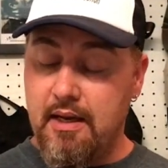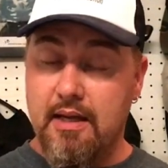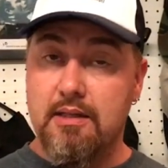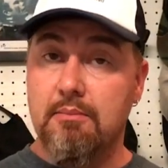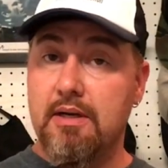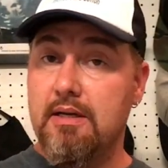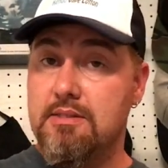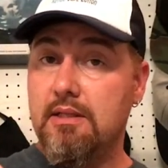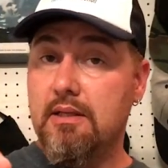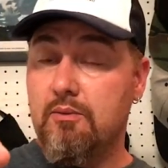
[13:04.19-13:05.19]
And the
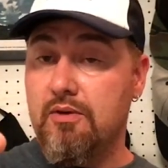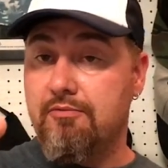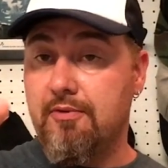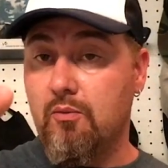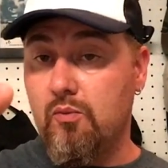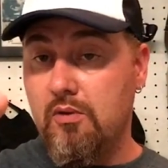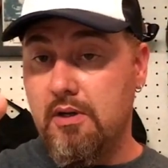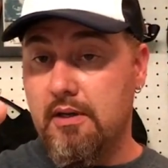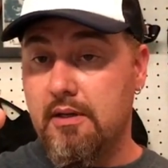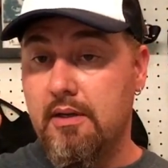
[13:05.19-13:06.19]
Monday's e-liquid, for
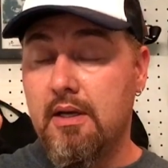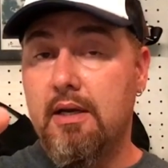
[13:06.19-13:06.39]
one,